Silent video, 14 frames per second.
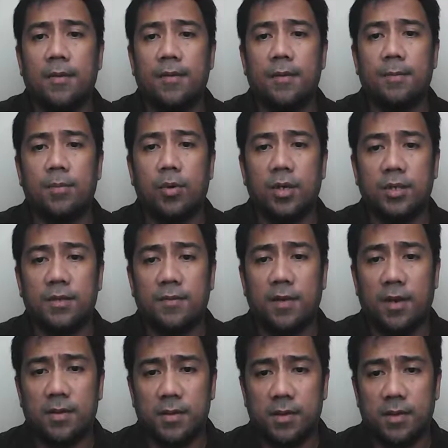The point of
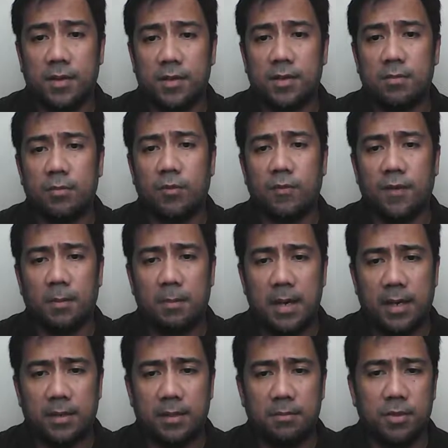a6, moving
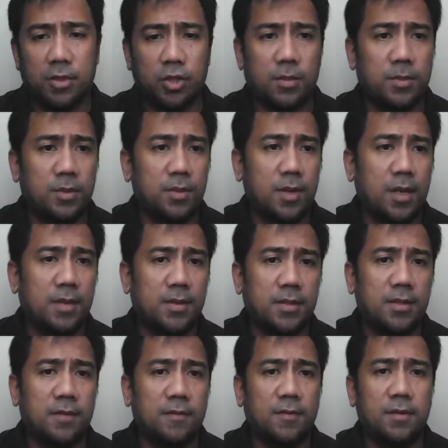back the bishop to
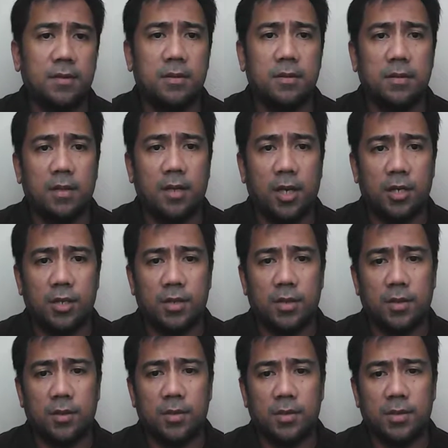a7.
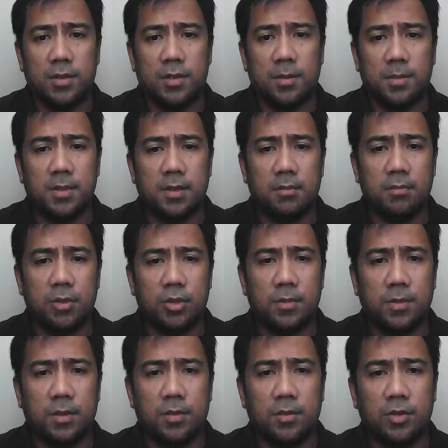h3 also stops that bishop
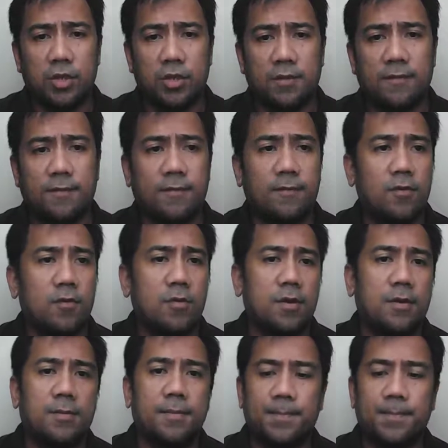to go g4.